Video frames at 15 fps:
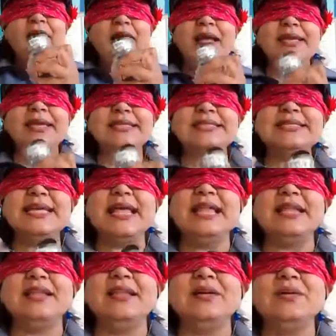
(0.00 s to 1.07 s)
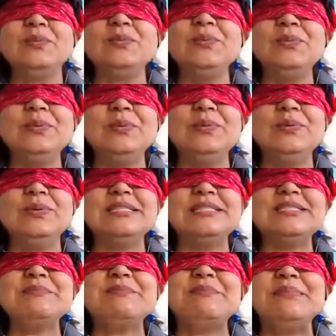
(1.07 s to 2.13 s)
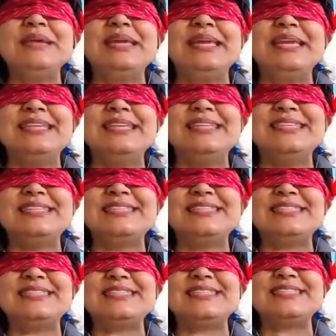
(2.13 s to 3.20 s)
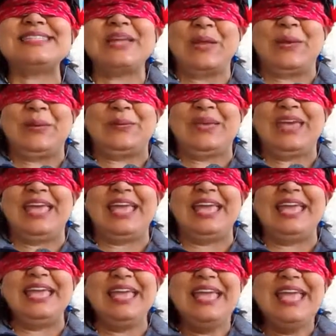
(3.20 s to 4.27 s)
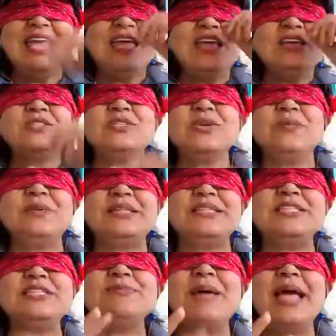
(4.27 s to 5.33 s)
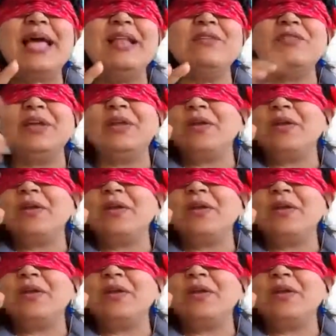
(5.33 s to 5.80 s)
I can tell. Ooh, it's mint. Okay. So with smell, we